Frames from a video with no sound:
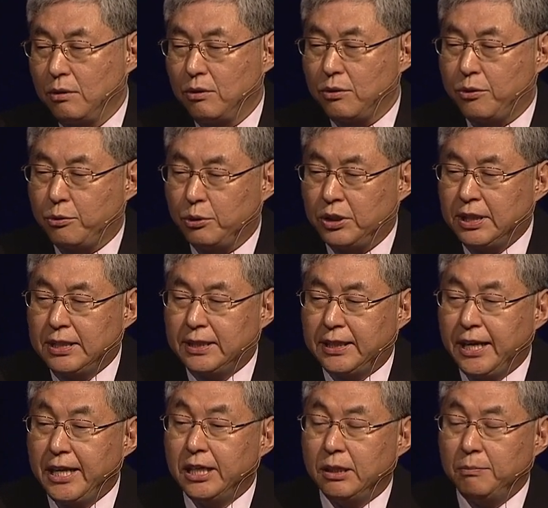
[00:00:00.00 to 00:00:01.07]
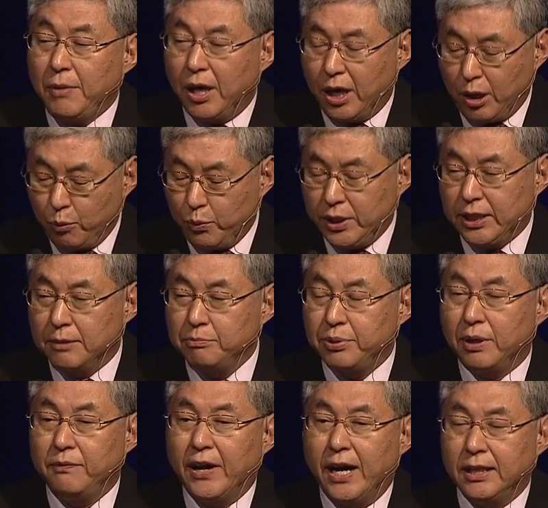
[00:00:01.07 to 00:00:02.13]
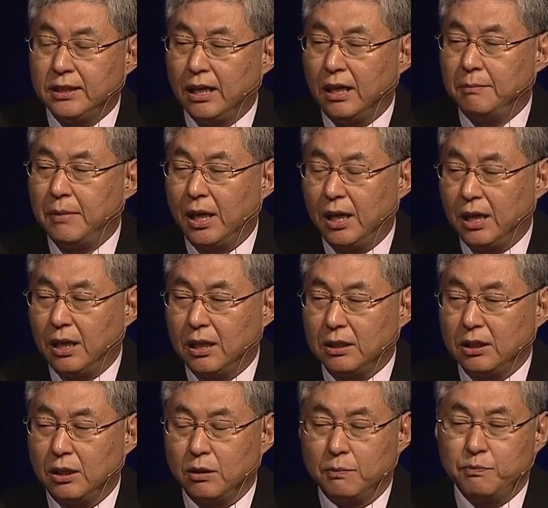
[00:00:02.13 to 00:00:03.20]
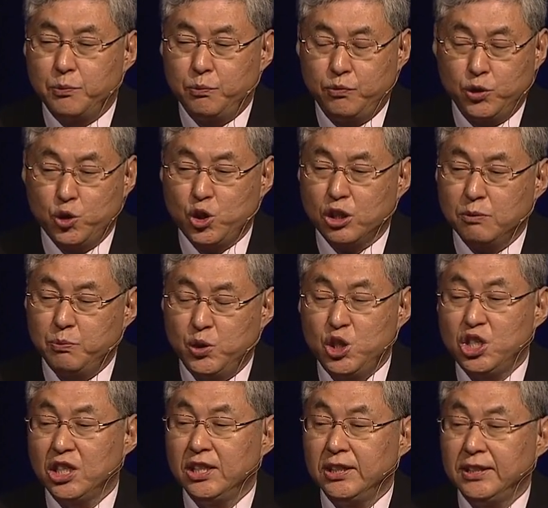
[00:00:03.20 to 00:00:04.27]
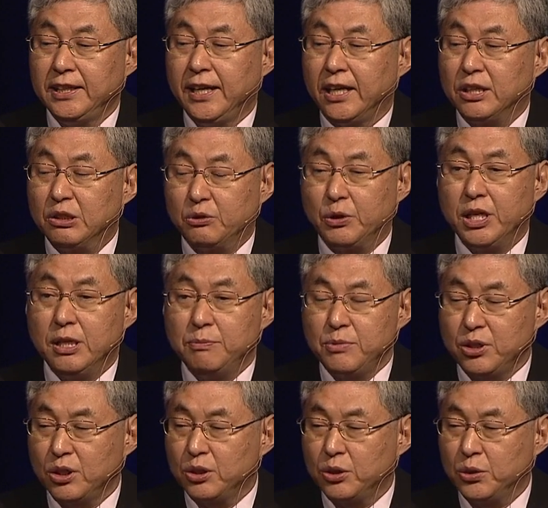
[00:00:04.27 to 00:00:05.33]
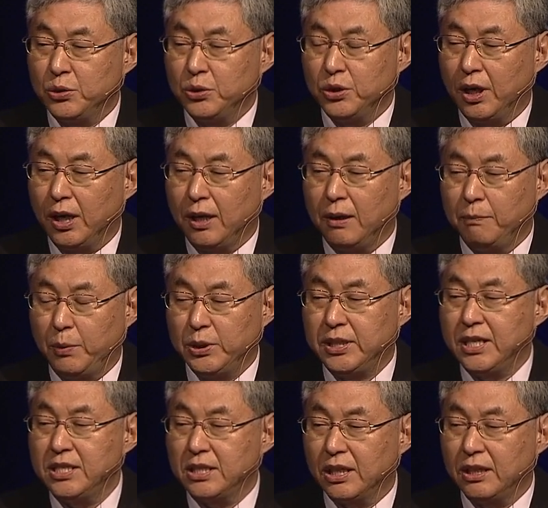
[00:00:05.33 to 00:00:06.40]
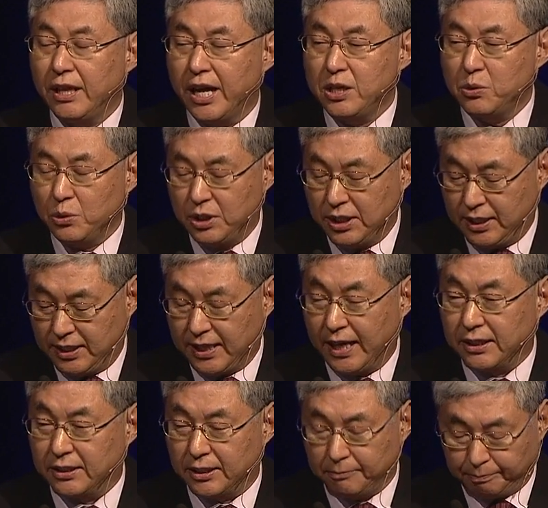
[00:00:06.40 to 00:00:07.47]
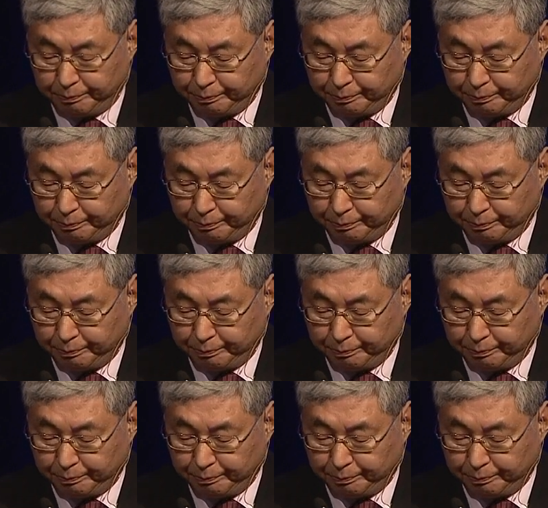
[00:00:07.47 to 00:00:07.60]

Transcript: Through this game, we can provide the future vision and dreams to potential SoC designer.